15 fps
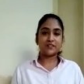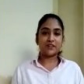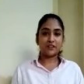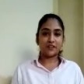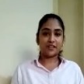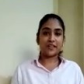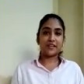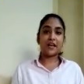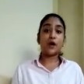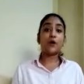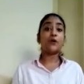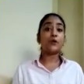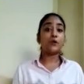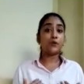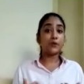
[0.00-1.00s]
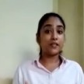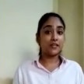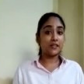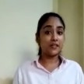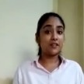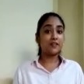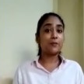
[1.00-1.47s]
Okay, now look
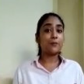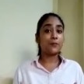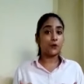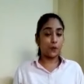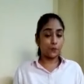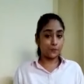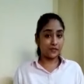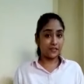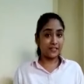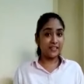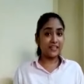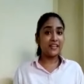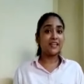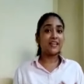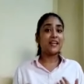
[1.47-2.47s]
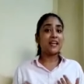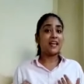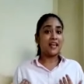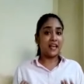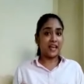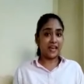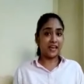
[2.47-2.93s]
here properly
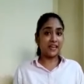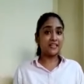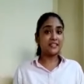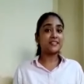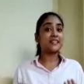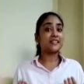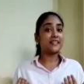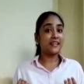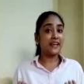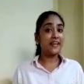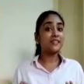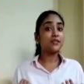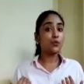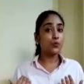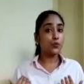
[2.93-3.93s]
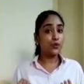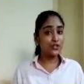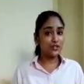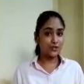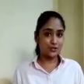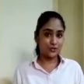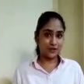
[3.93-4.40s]
and guess
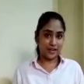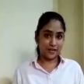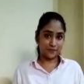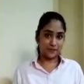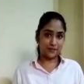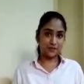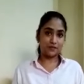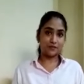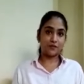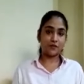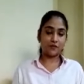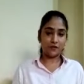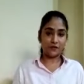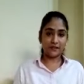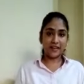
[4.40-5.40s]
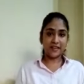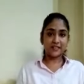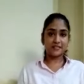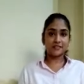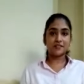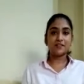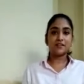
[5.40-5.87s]
which rhymes.
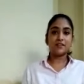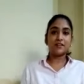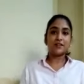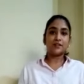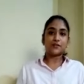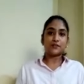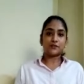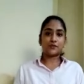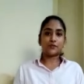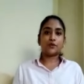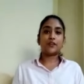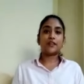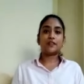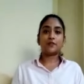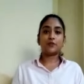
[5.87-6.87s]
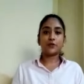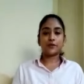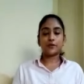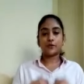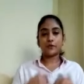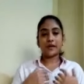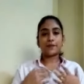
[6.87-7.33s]
Alright? So look
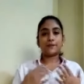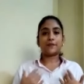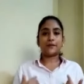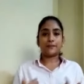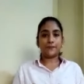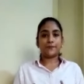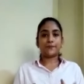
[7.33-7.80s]
look at me.